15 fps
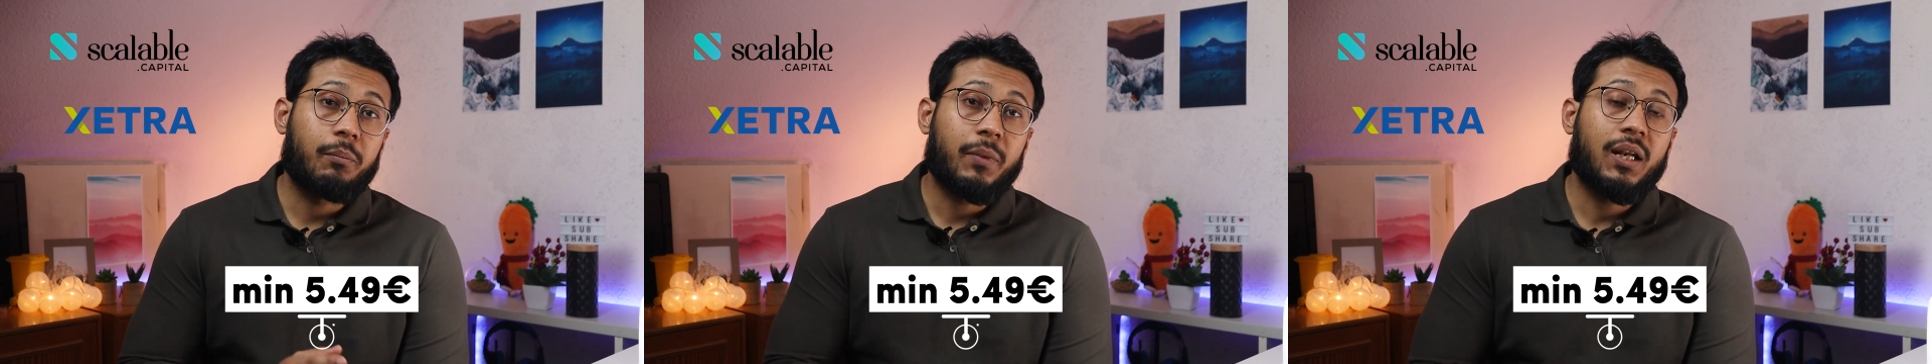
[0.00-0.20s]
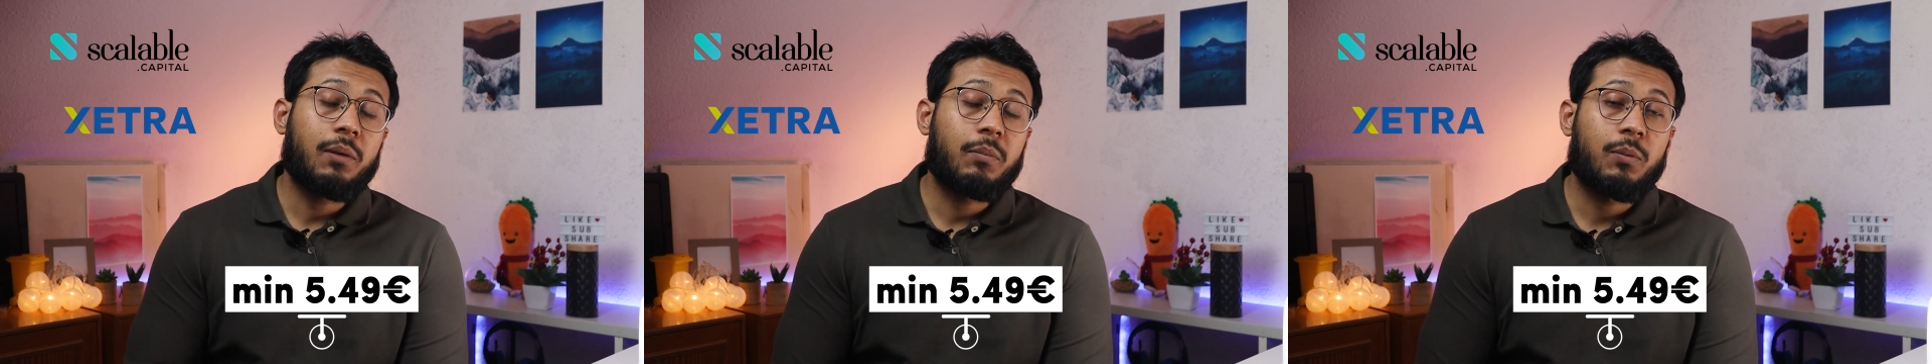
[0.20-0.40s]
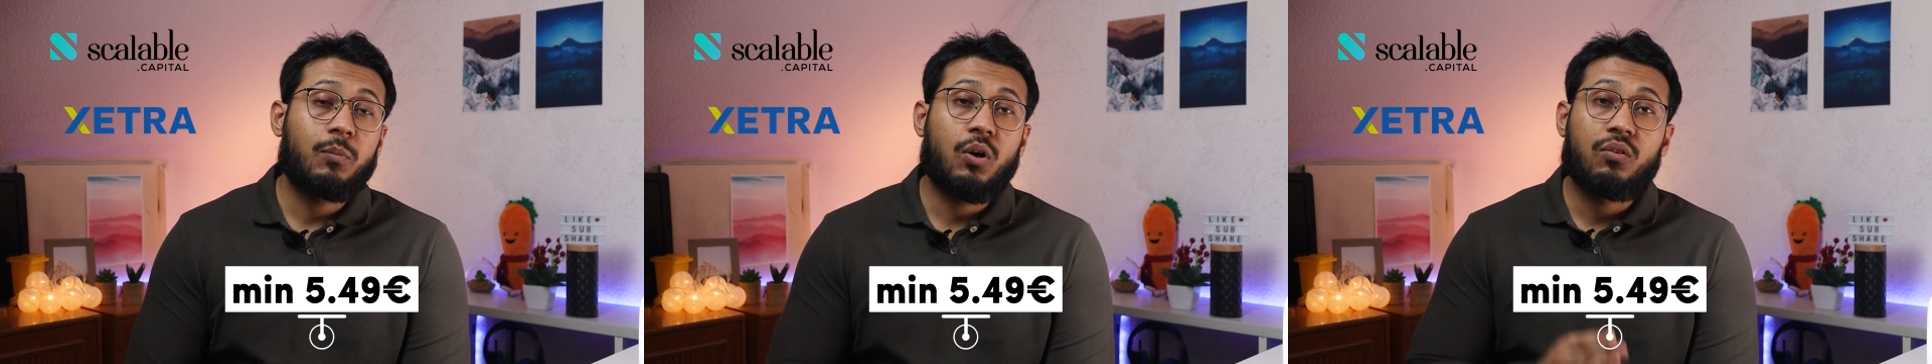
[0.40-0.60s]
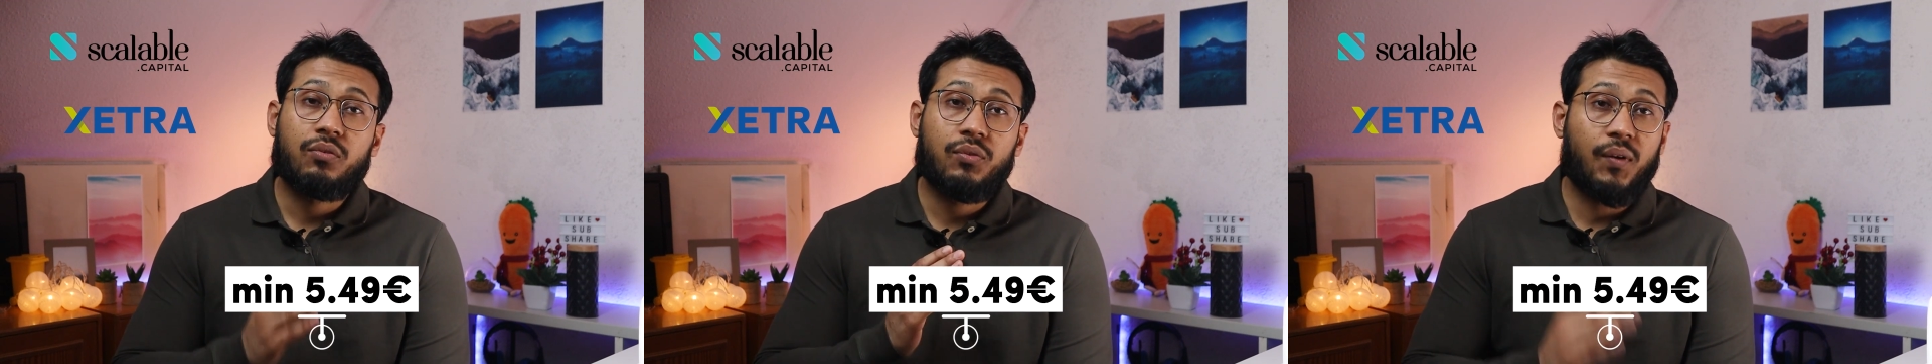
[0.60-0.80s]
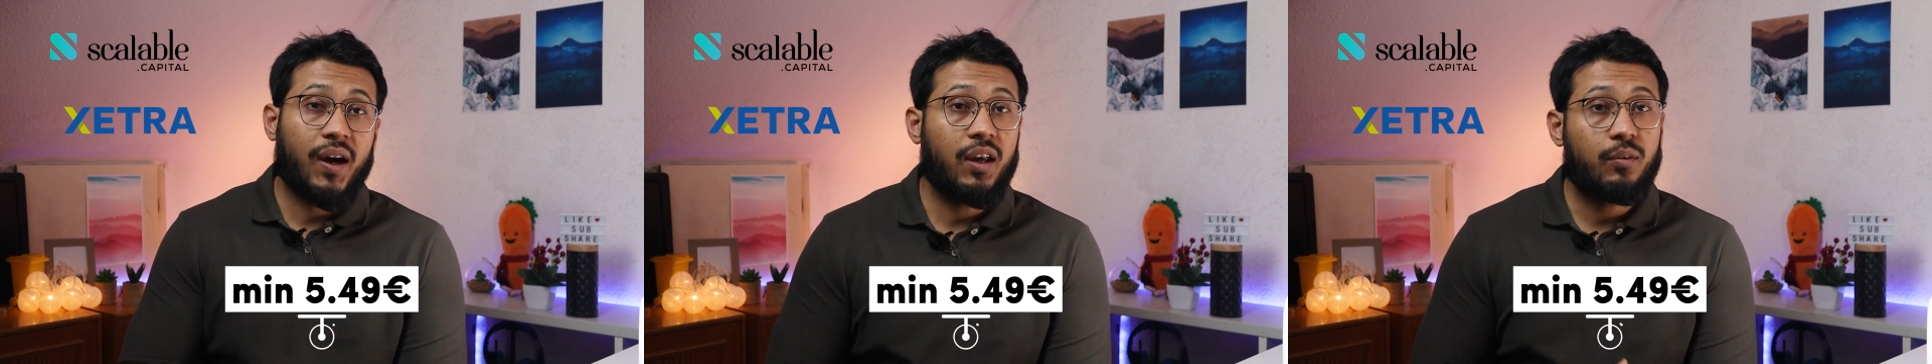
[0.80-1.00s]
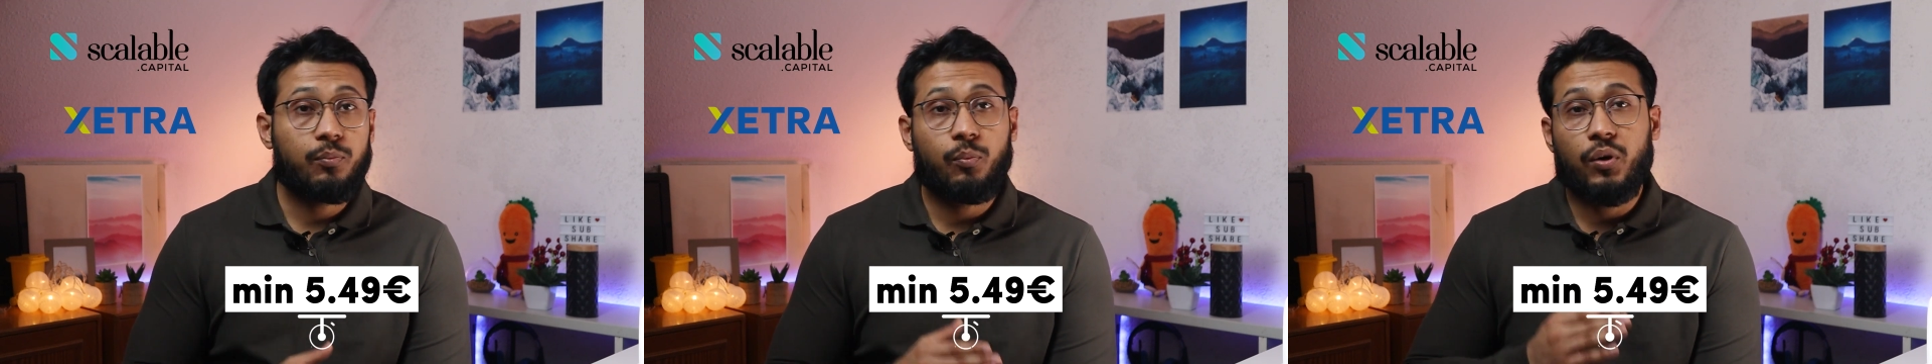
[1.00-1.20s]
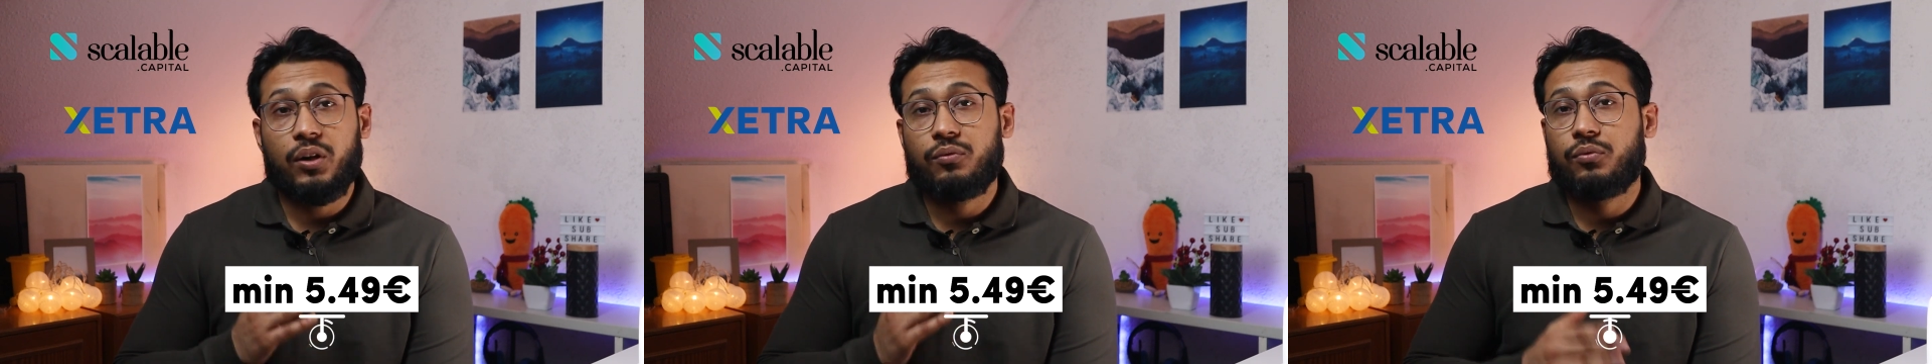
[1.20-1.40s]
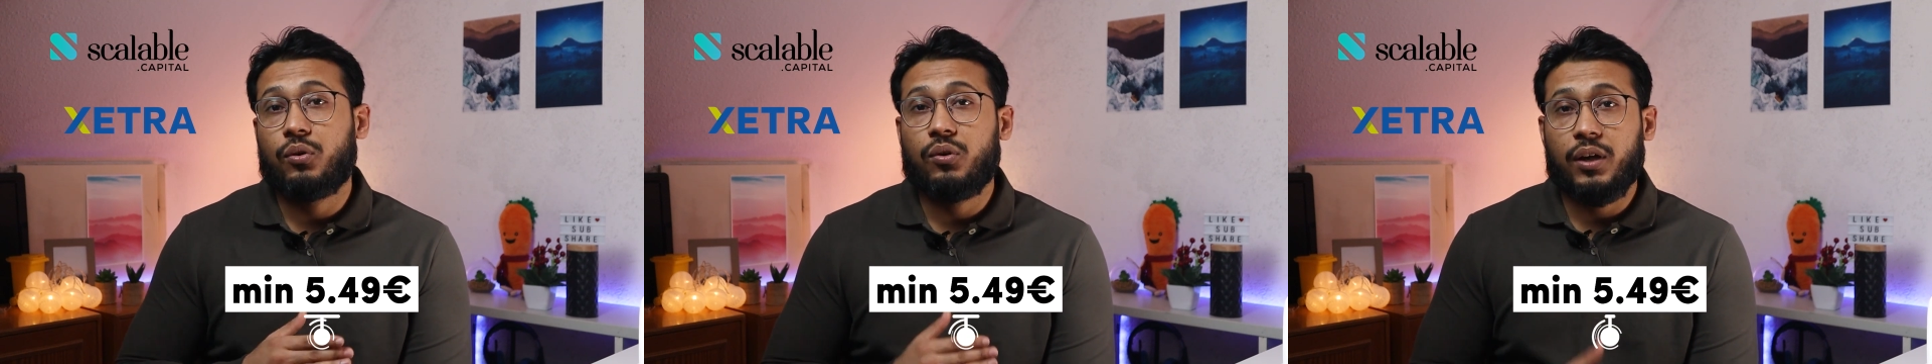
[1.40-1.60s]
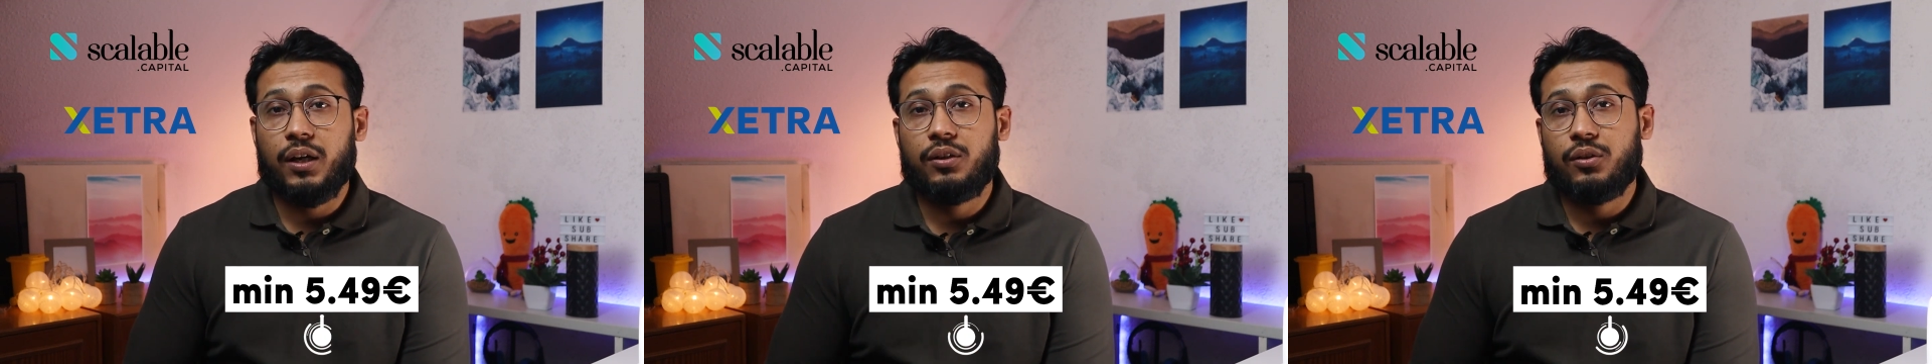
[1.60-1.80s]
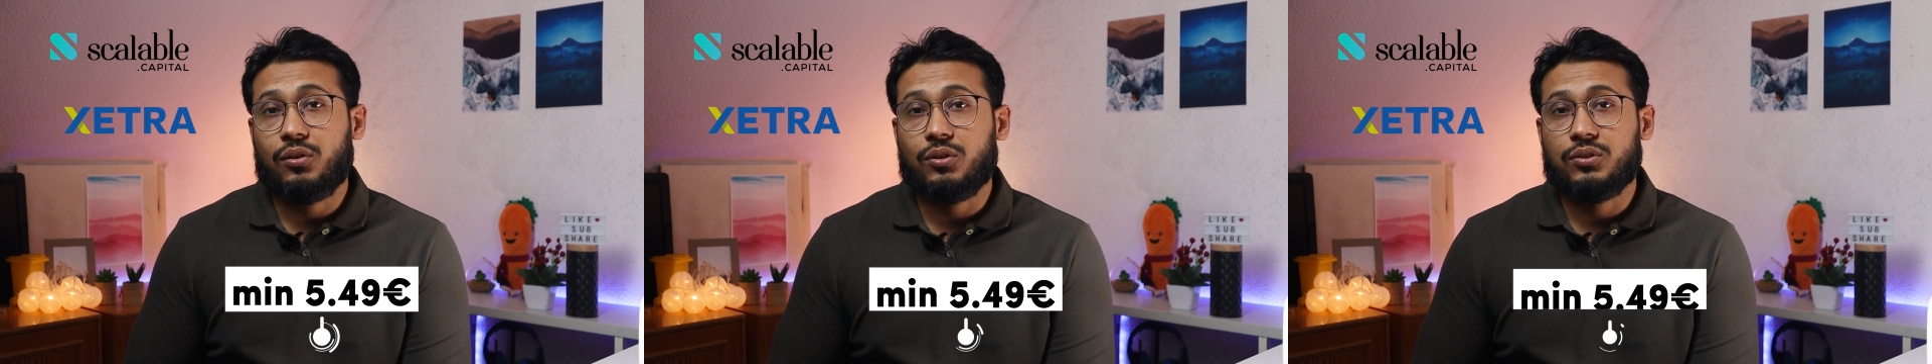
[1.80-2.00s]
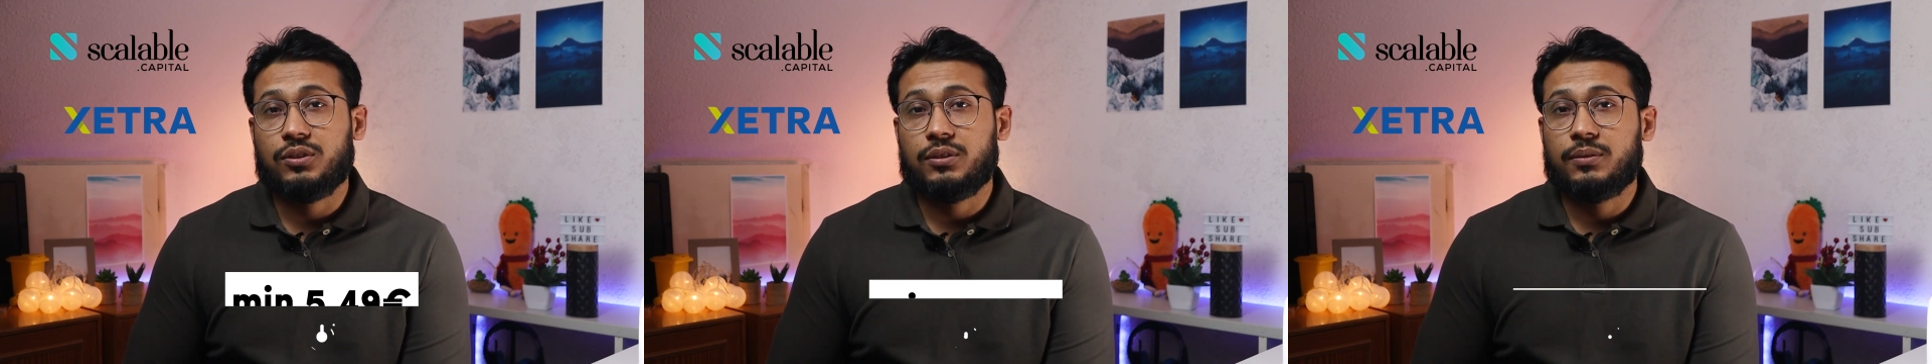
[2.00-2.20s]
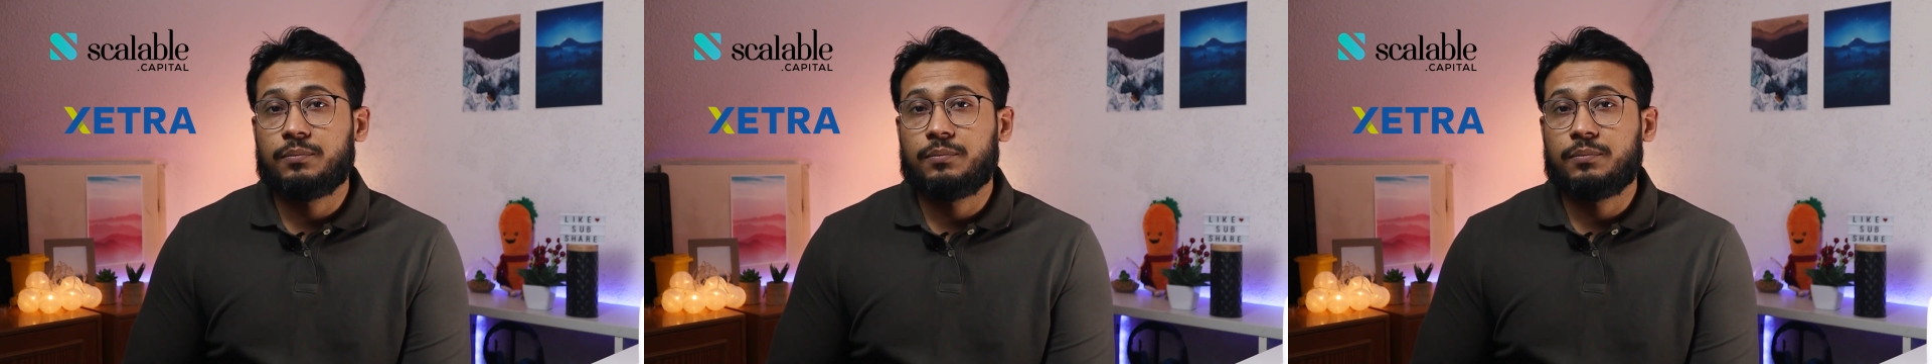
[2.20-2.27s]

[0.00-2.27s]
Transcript: a minimum of five point four nine euros.